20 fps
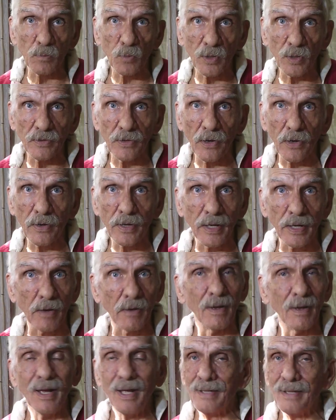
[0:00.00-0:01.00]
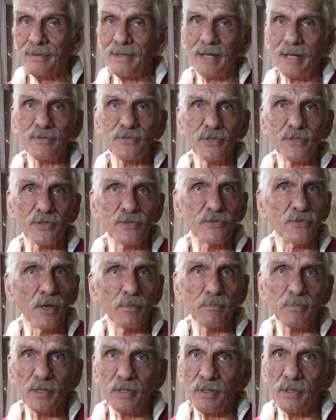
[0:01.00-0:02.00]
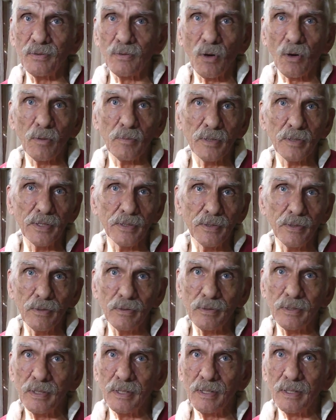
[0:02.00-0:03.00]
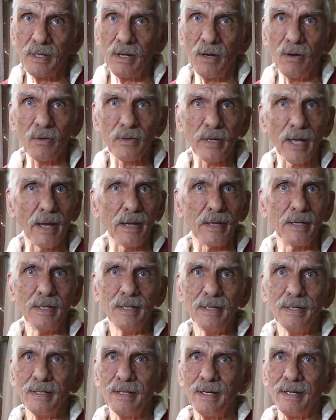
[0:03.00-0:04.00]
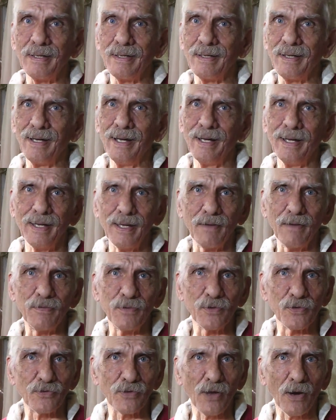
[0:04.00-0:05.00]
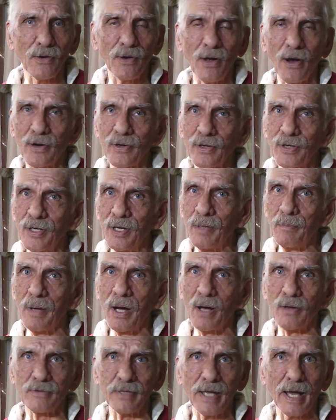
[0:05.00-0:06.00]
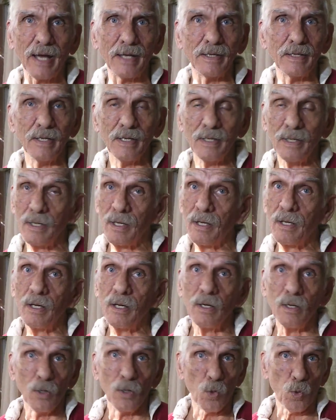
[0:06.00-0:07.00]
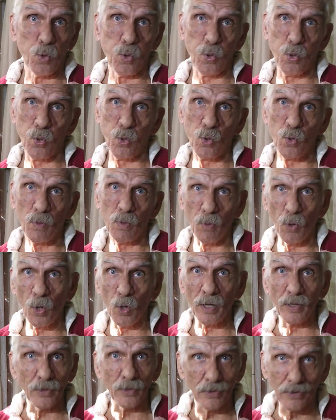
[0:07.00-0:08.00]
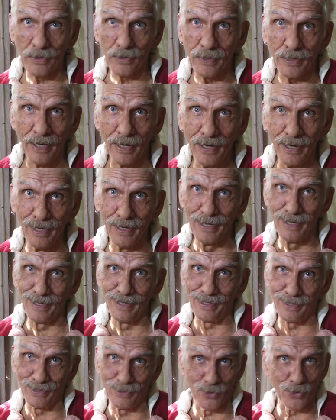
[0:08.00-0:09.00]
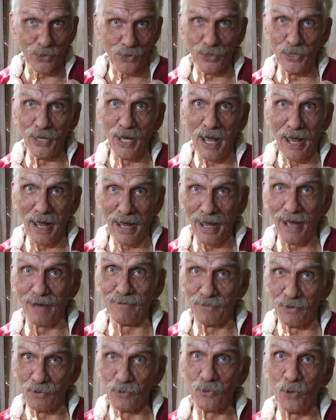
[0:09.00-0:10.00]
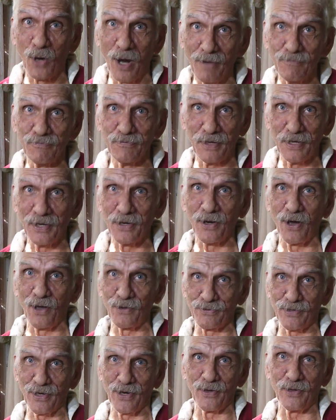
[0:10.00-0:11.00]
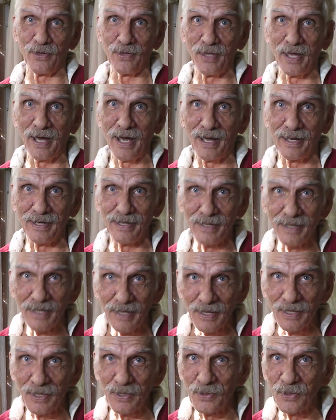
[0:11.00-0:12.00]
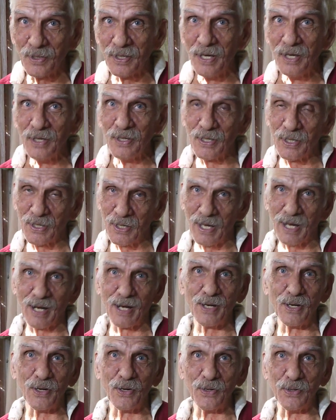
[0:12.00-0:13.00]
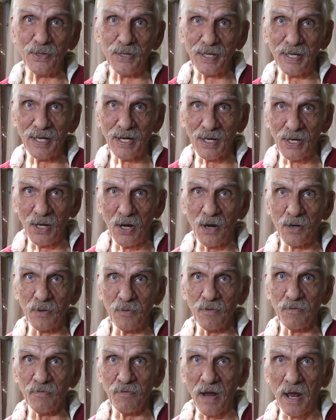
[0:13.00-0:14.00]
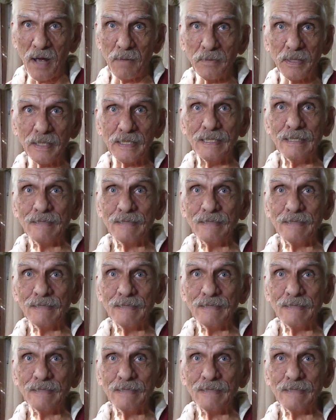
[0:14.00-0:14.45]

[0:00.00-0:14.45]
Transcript: when they're here. That's just something you normally do. Okay? If you start arguing about that, boy, you're gonna have it rough here, I'll tell you that. You got to learn to get along with family.